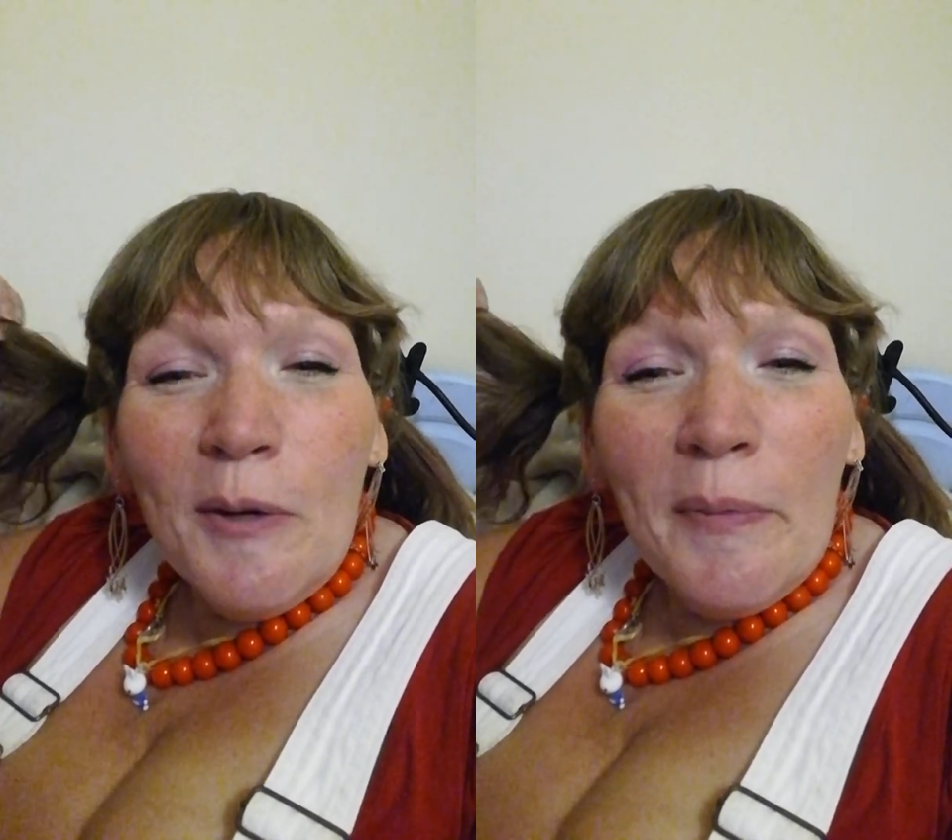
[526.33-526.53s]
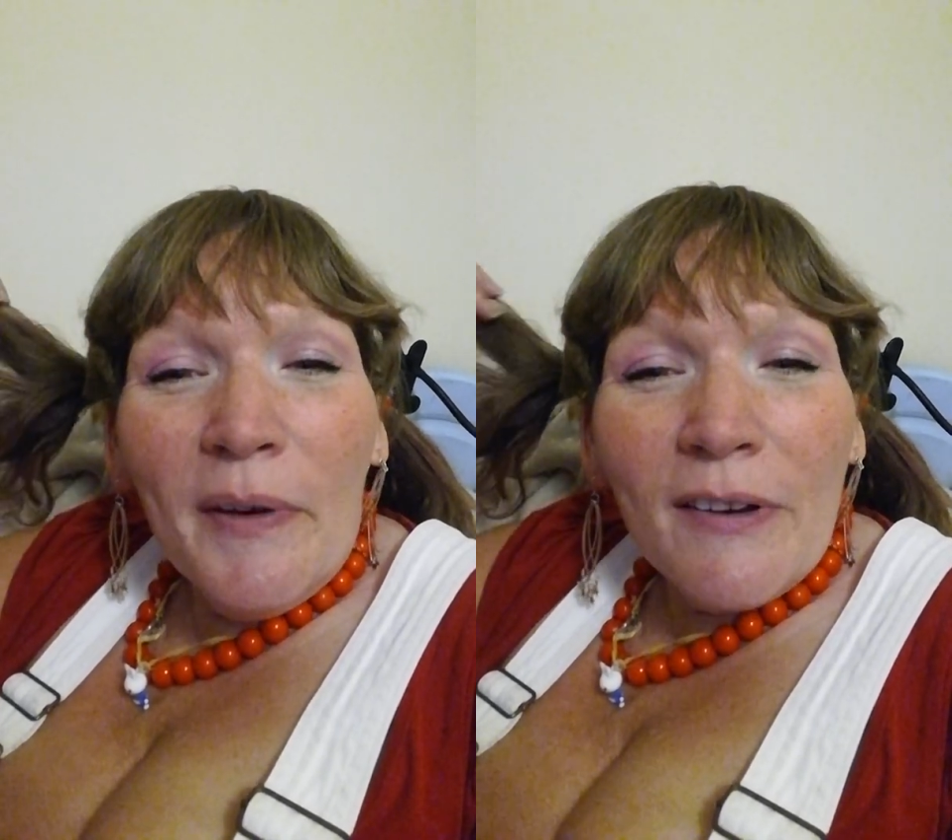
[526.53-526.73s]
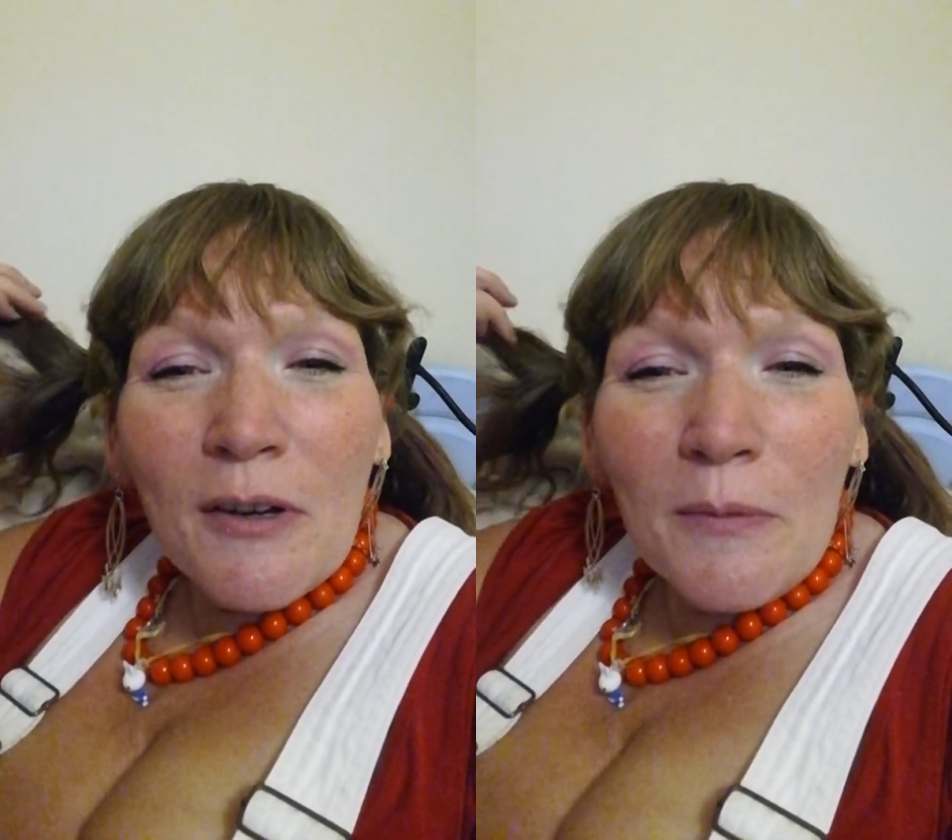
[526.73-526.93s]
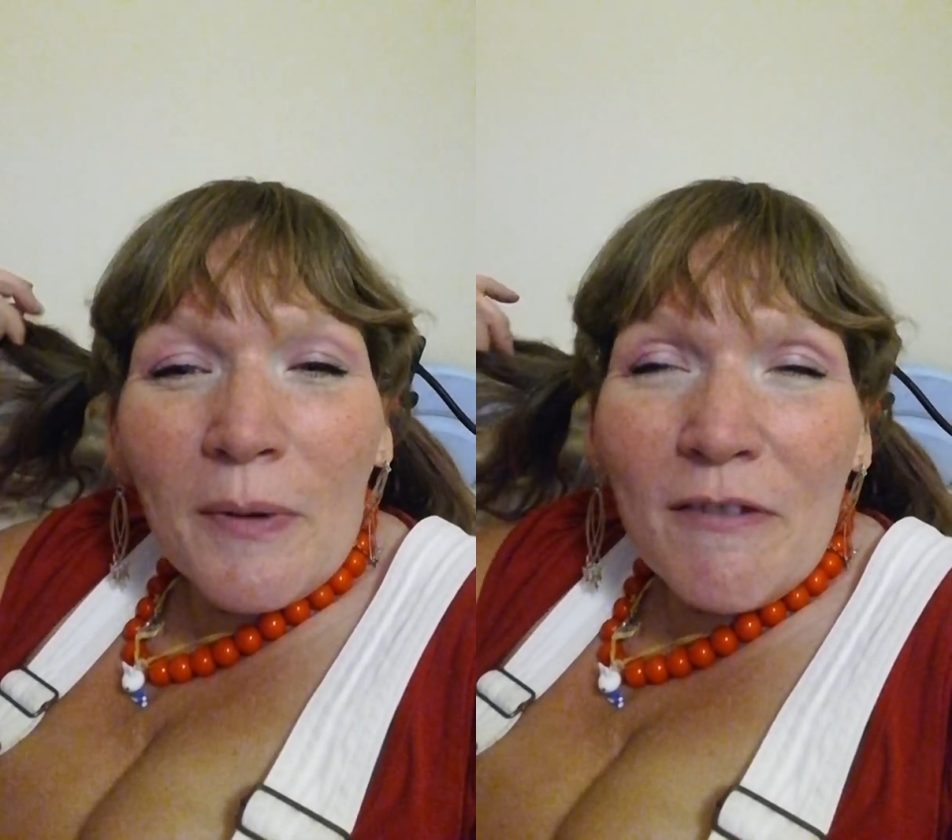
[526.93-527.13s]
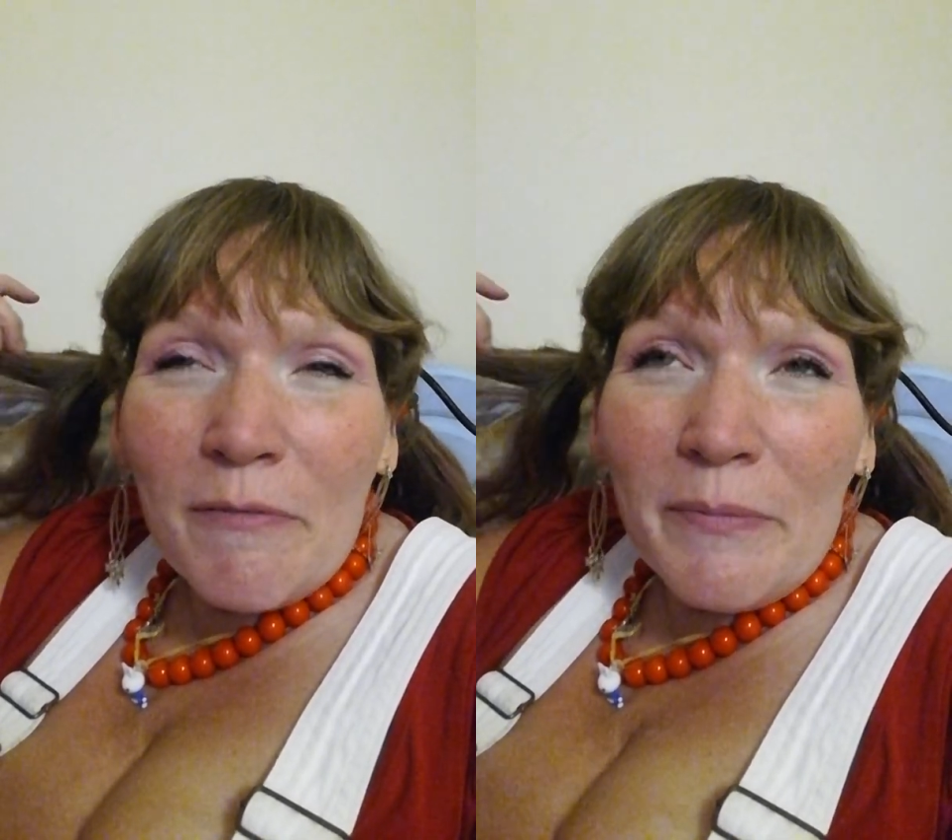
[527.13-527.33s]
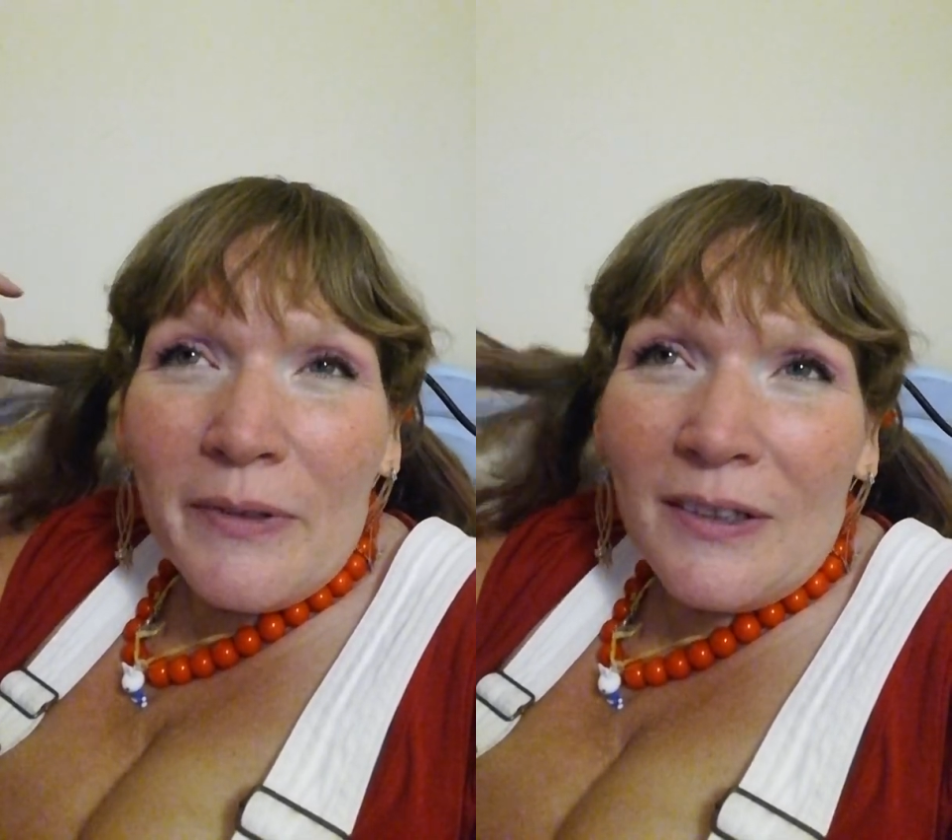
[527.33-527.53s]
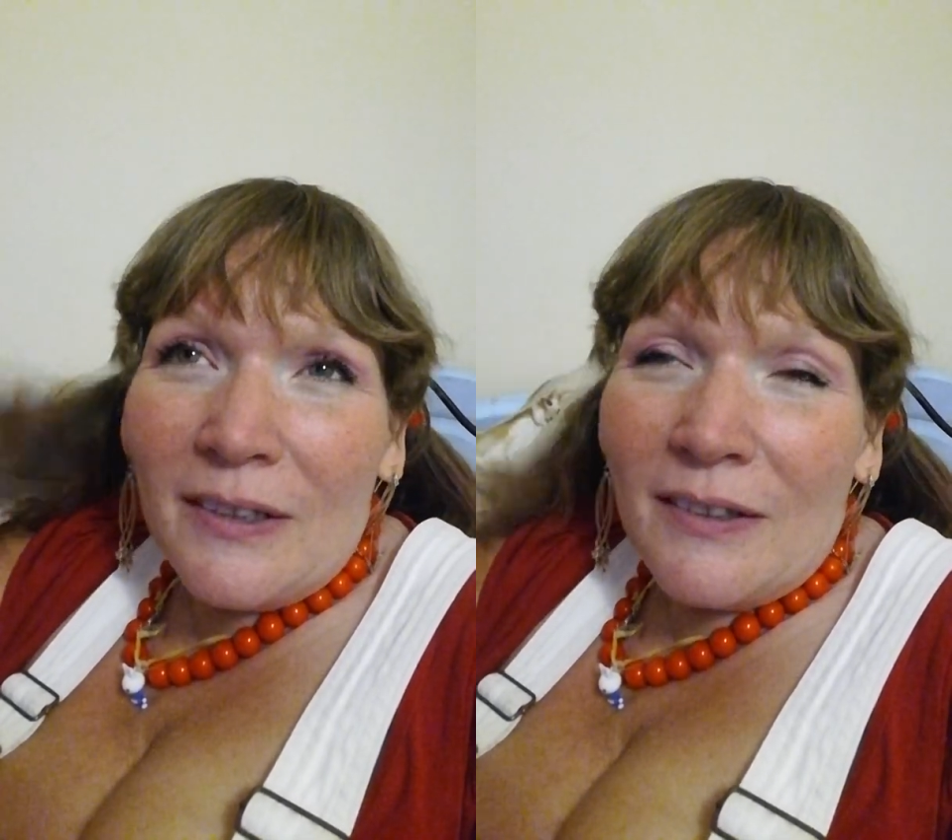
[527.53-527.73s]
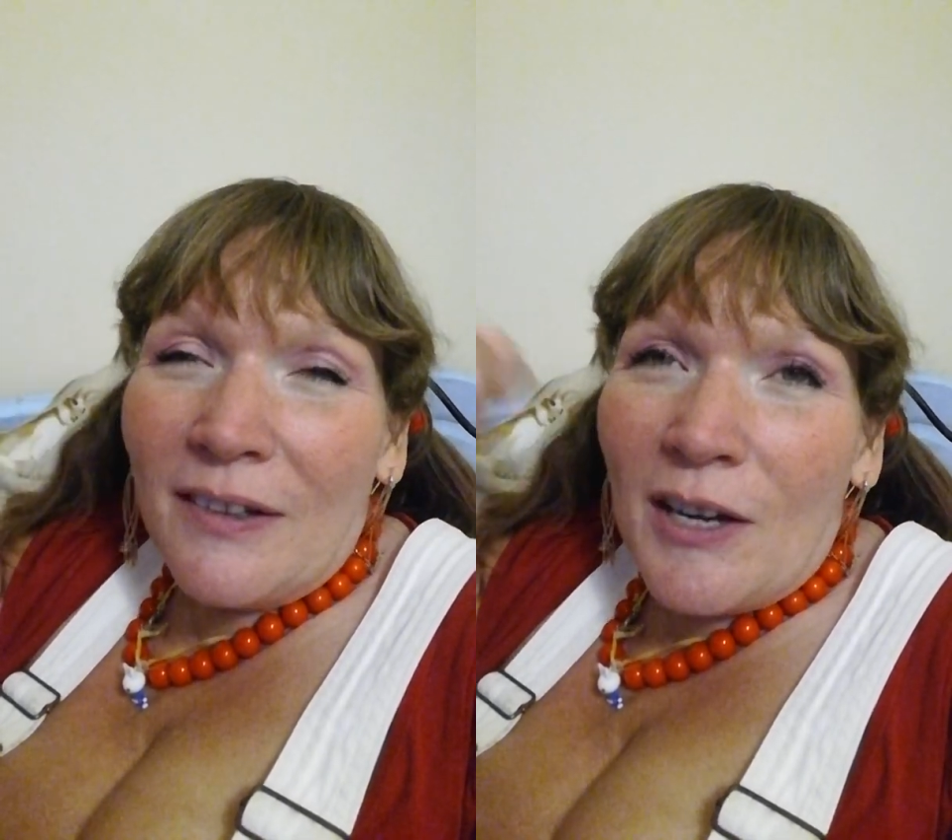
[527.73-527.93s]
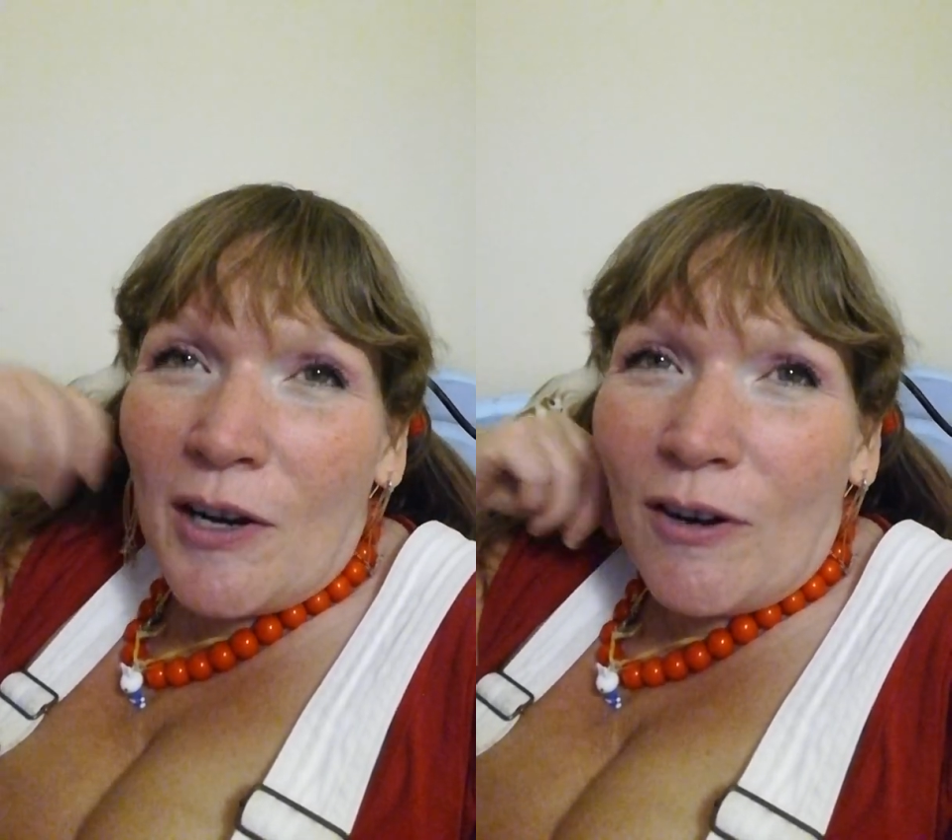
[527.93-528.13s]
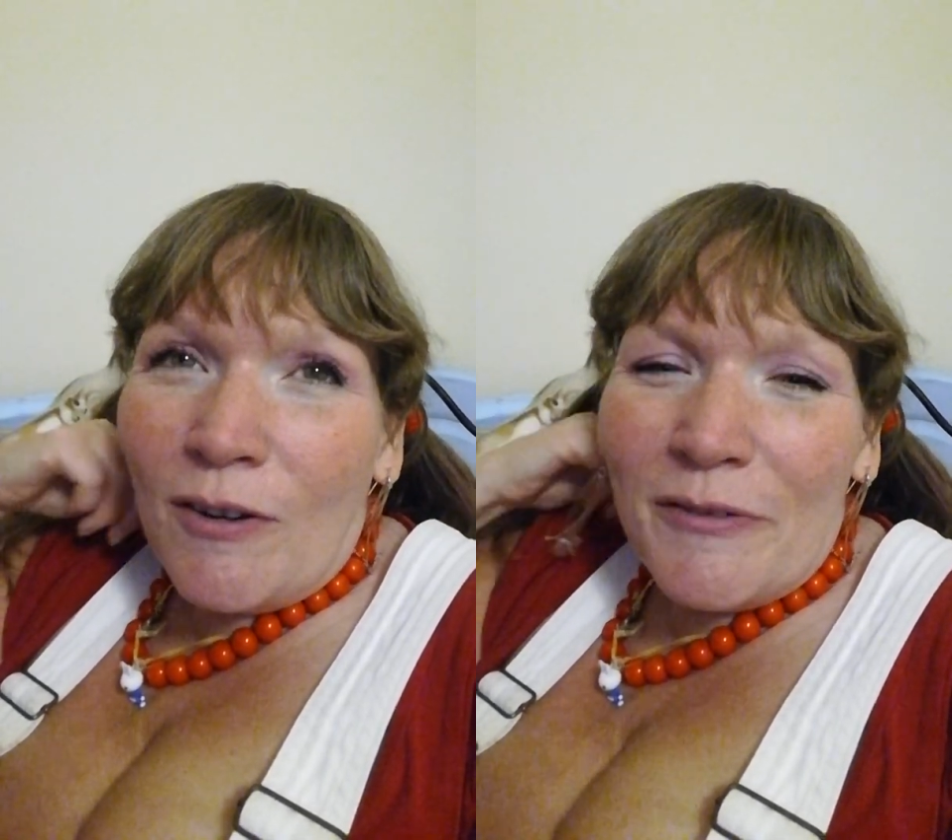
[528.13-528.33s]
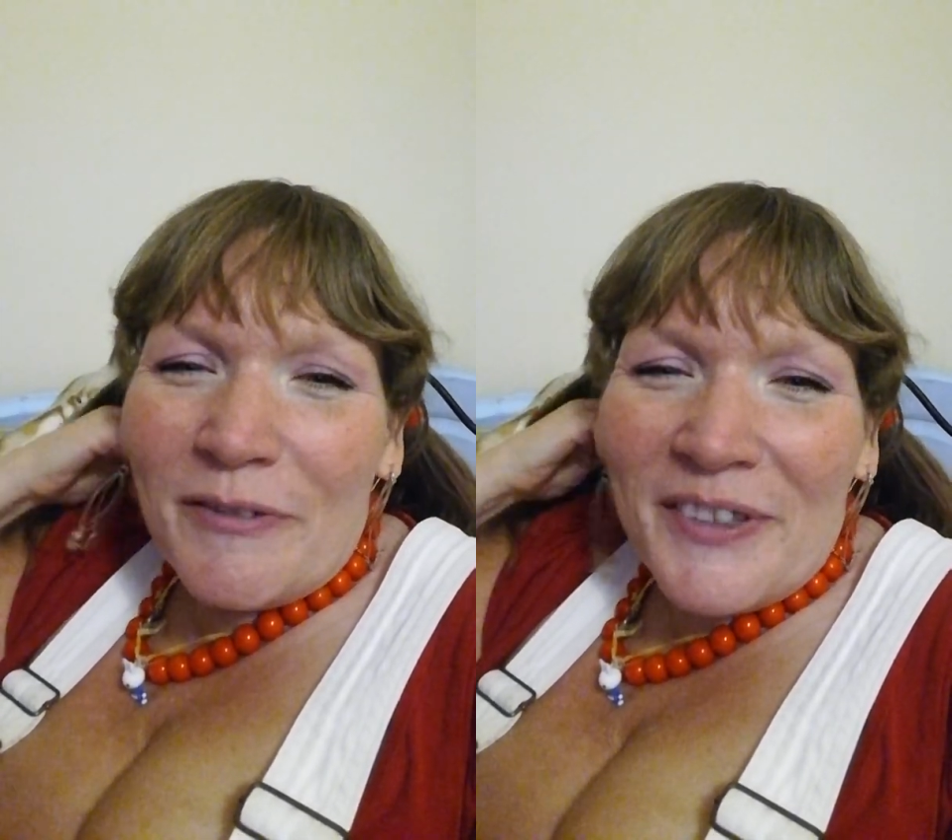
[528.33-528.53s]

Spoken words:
microwave meal of